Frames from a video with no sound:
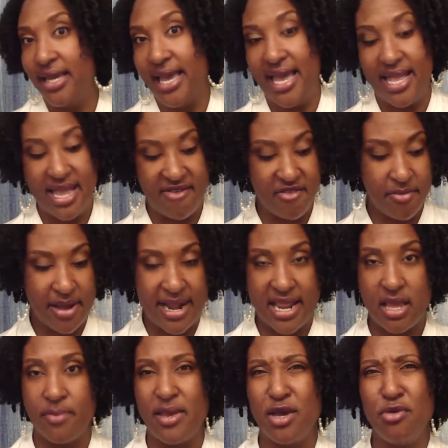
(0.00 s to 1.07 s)
And
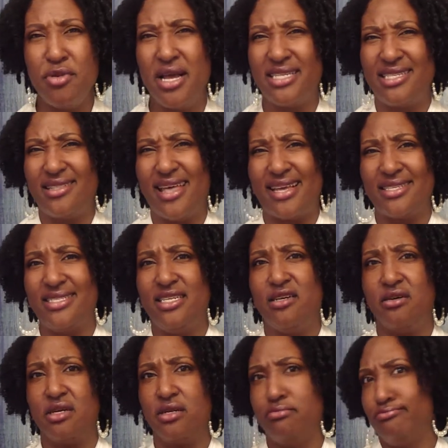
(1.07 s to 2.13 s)
everybody, I mean, who doesn't like
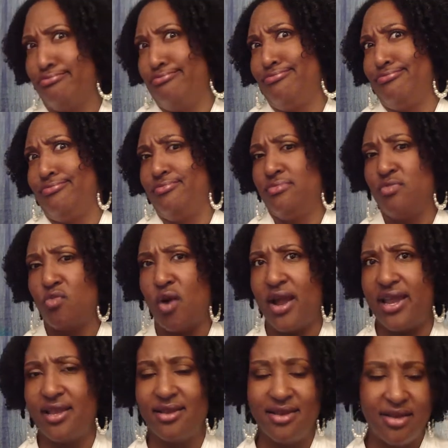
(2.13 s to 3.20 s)
silk?
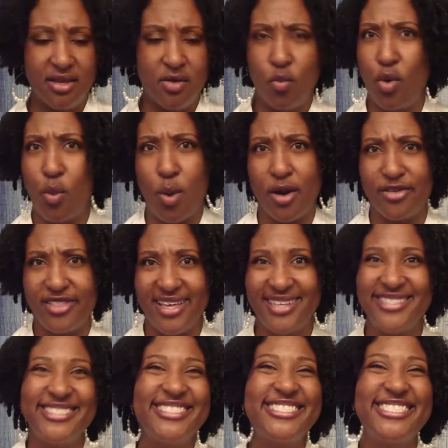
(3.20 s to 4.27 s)
Right. We're worth
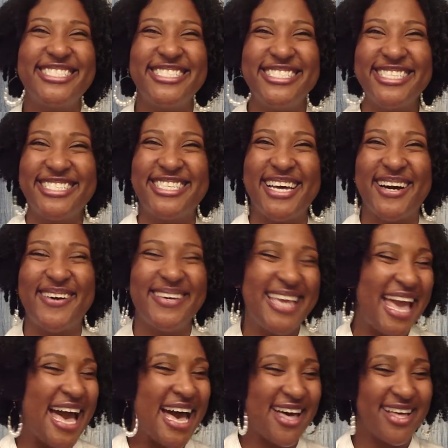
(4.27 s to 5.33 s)
it. So
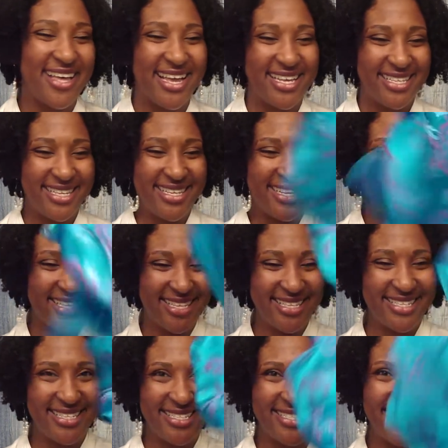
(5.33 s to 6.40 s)
yeah,
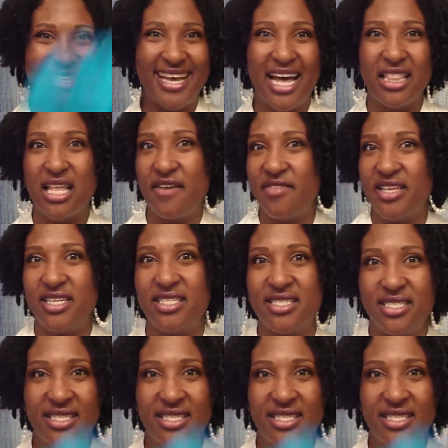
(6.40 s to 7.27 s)
I love this.